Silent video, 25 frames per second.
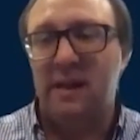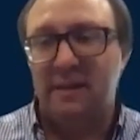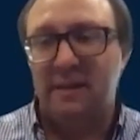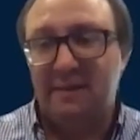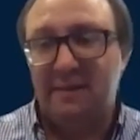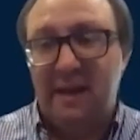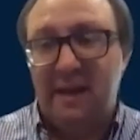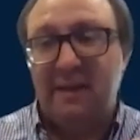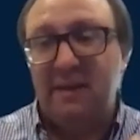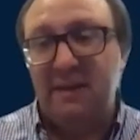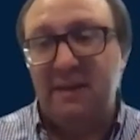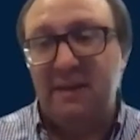
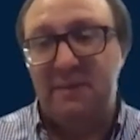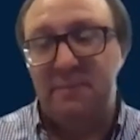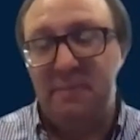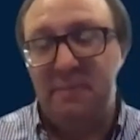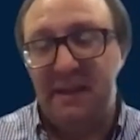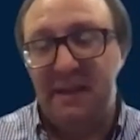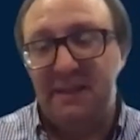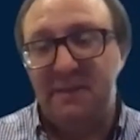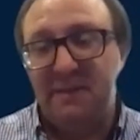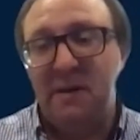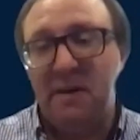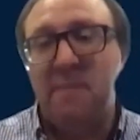That
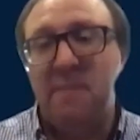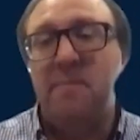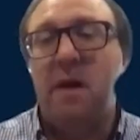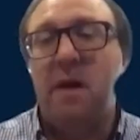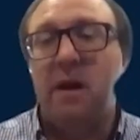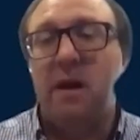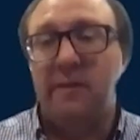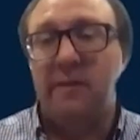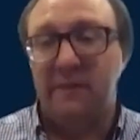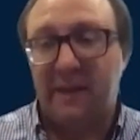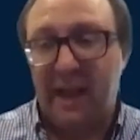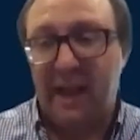means a
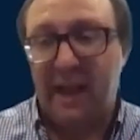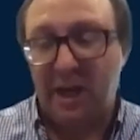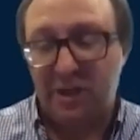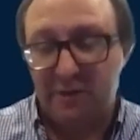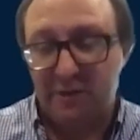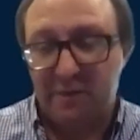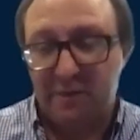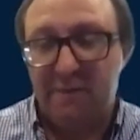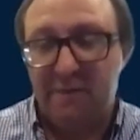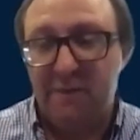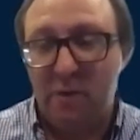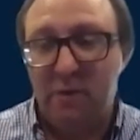
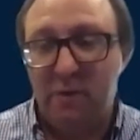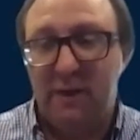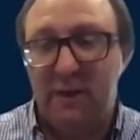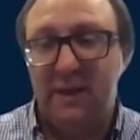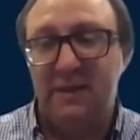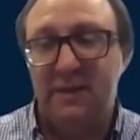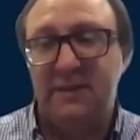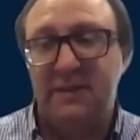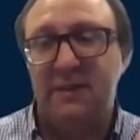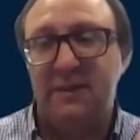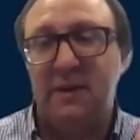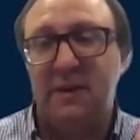modification of
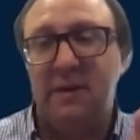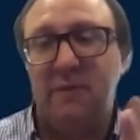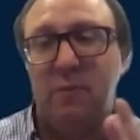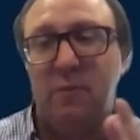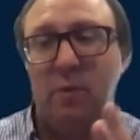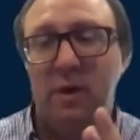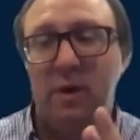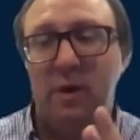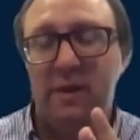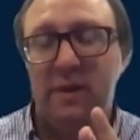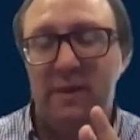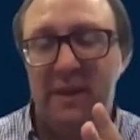focus of
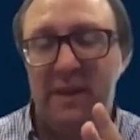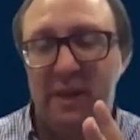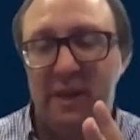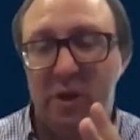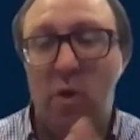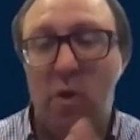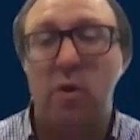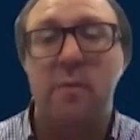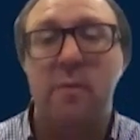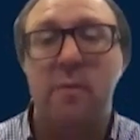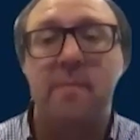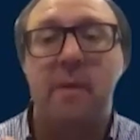what the
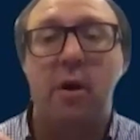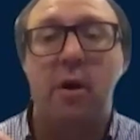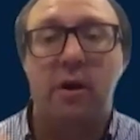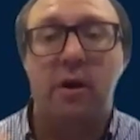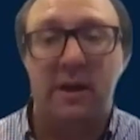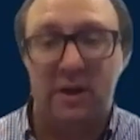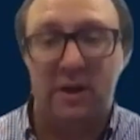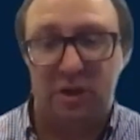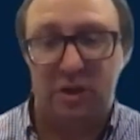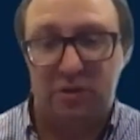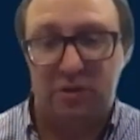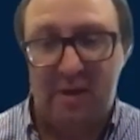
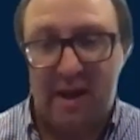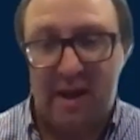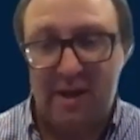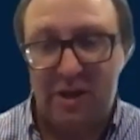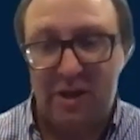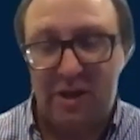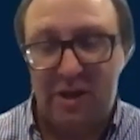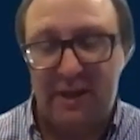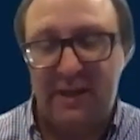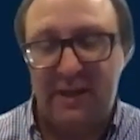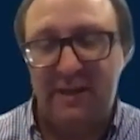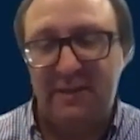go-to-market
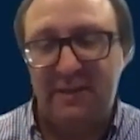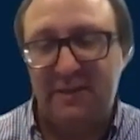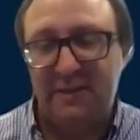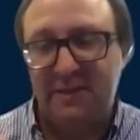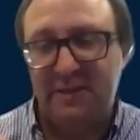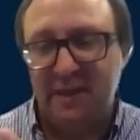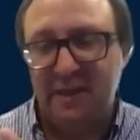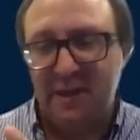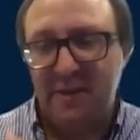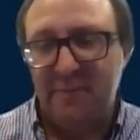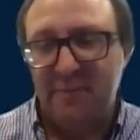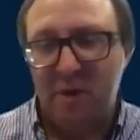strategy
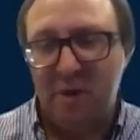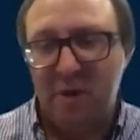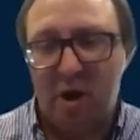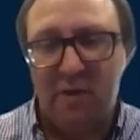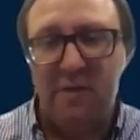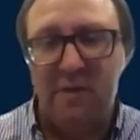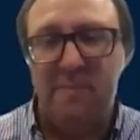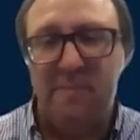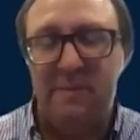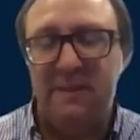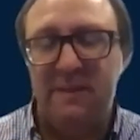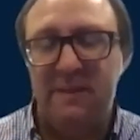is on
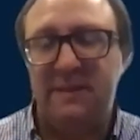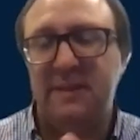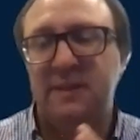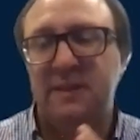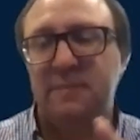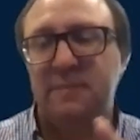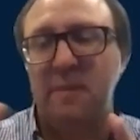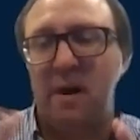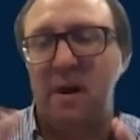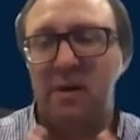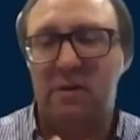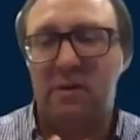the business
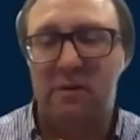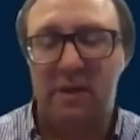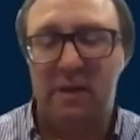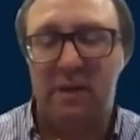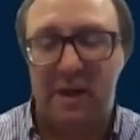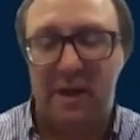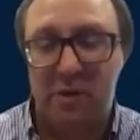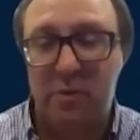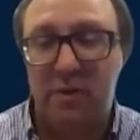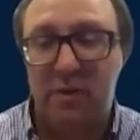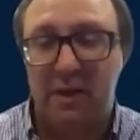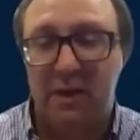model
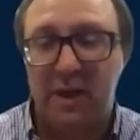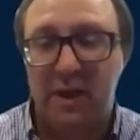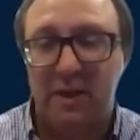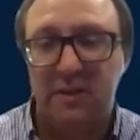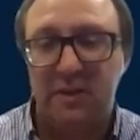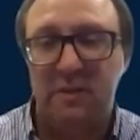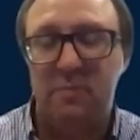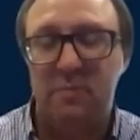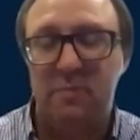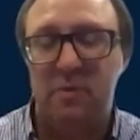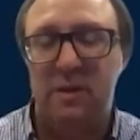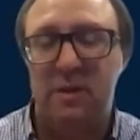and who the
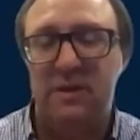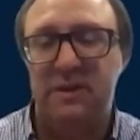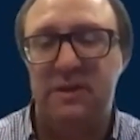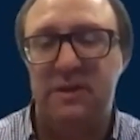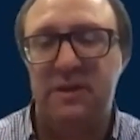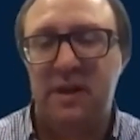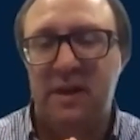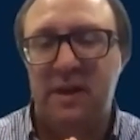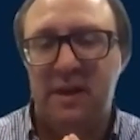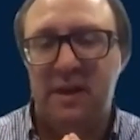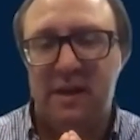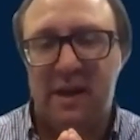customer
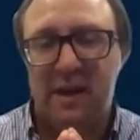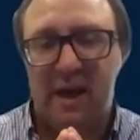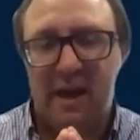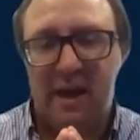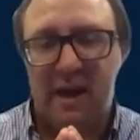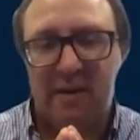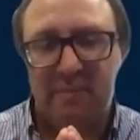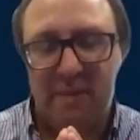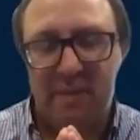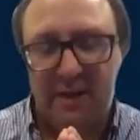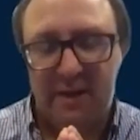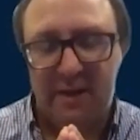is,
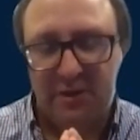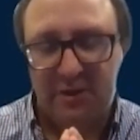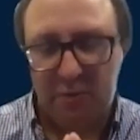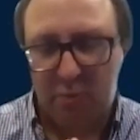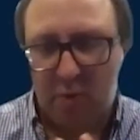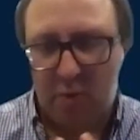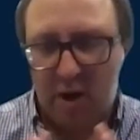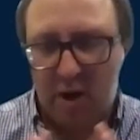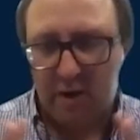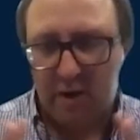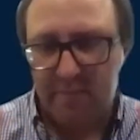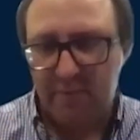and to
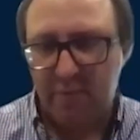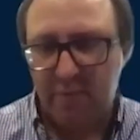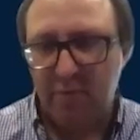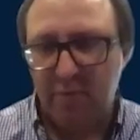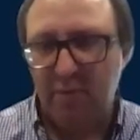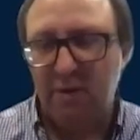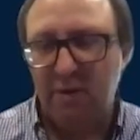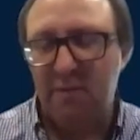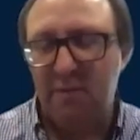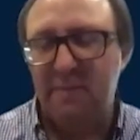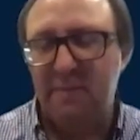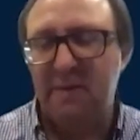walk through a
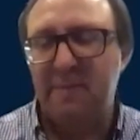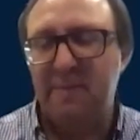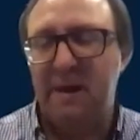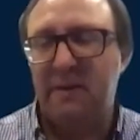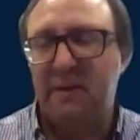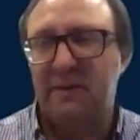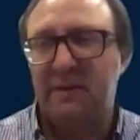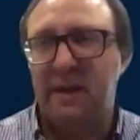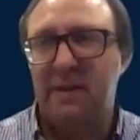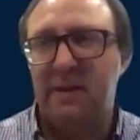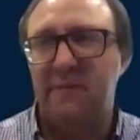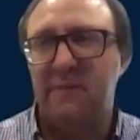little bit
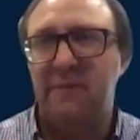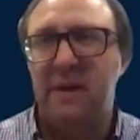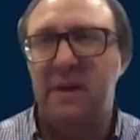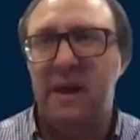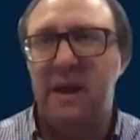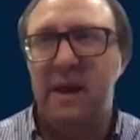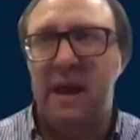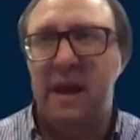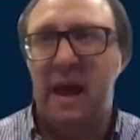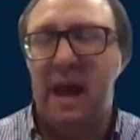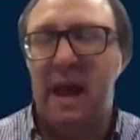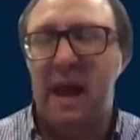about kind
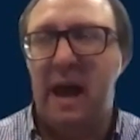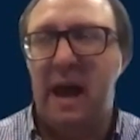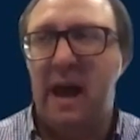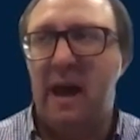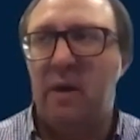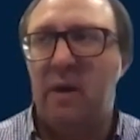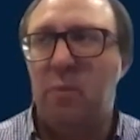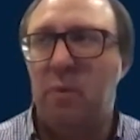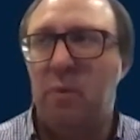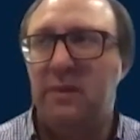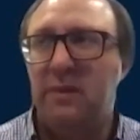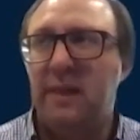
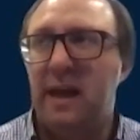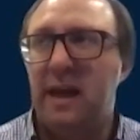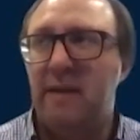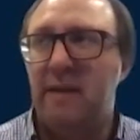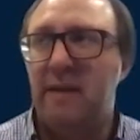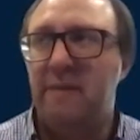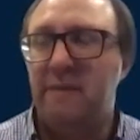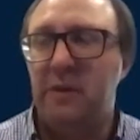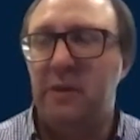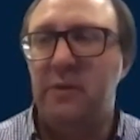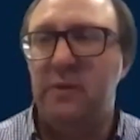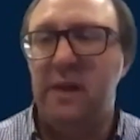of what
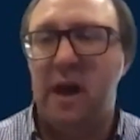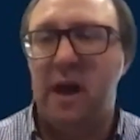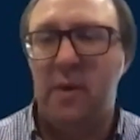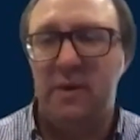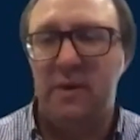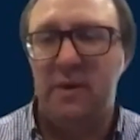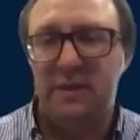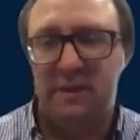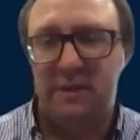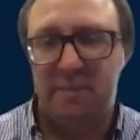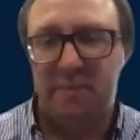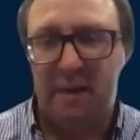that view now
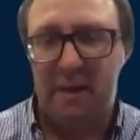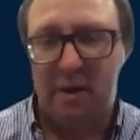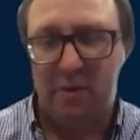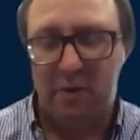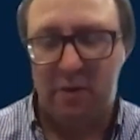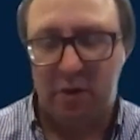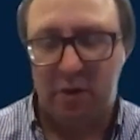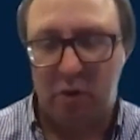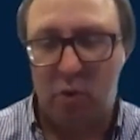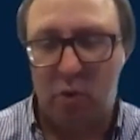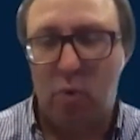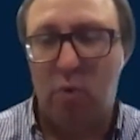is about
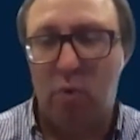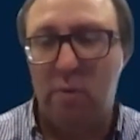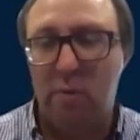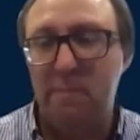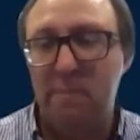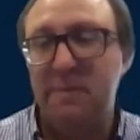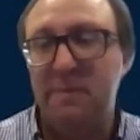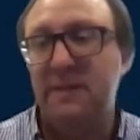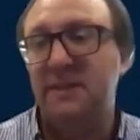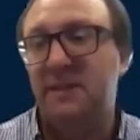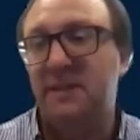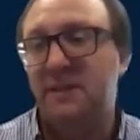the core
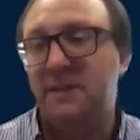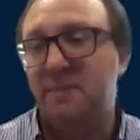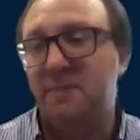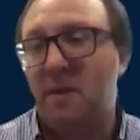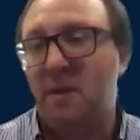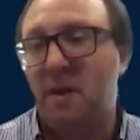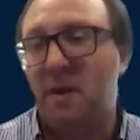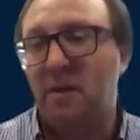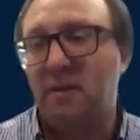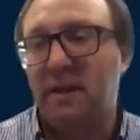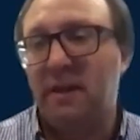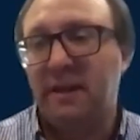business
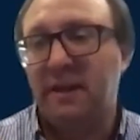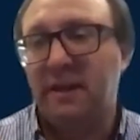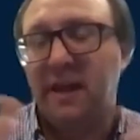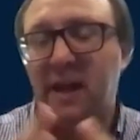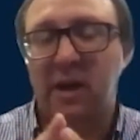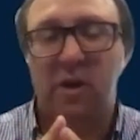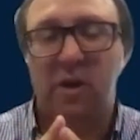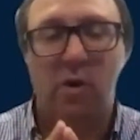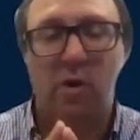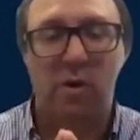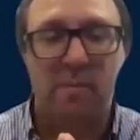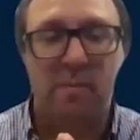model and kind
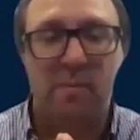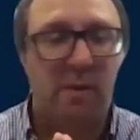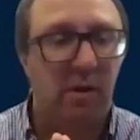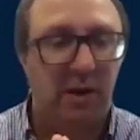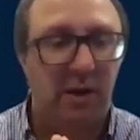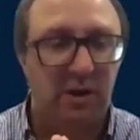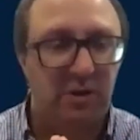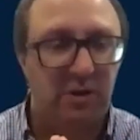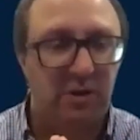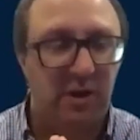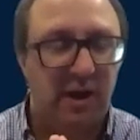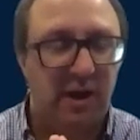of
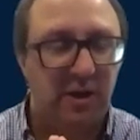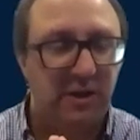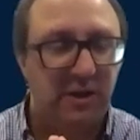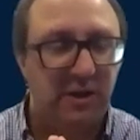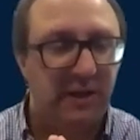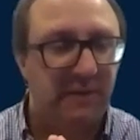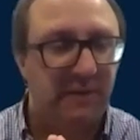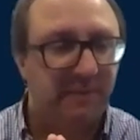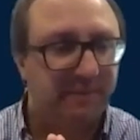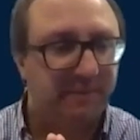go-to-market strategy.